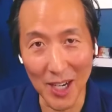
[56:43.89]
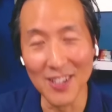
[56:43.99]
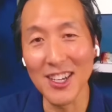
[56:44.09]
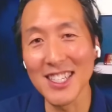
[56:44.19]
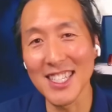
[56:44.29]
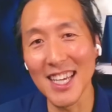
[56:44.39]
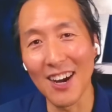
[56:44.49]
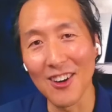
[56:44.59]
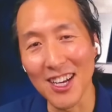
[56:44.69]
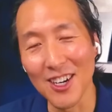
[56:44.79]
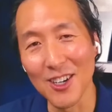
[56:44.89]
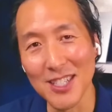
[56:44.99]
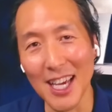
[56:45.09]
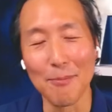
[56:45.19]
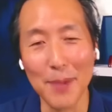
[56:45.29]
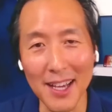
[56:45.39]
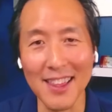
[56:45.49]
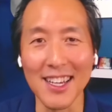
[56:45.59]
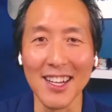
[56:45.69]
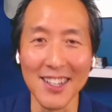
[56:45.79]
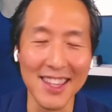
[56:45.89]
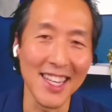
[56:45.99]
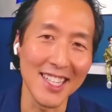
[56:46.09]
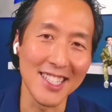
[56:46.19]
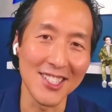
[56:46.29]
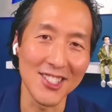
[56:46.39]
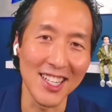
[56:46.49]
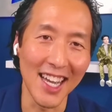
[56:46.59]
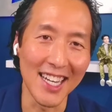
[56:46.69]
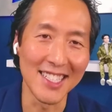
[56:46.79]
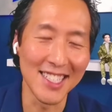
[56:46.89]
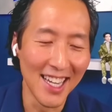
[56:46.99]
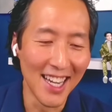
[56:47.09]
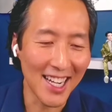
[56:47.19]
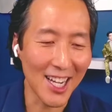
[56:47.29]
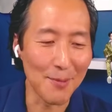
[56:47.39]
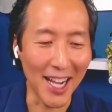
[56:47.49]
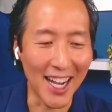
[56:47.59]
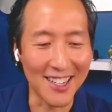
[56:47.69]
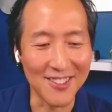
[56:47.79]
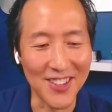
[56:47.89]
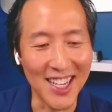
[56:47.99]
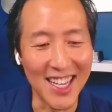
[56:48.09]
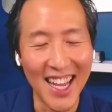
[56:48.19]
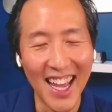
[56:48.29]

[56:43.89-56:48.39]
and you can see how it goes and pick the good things that she has coming out of it.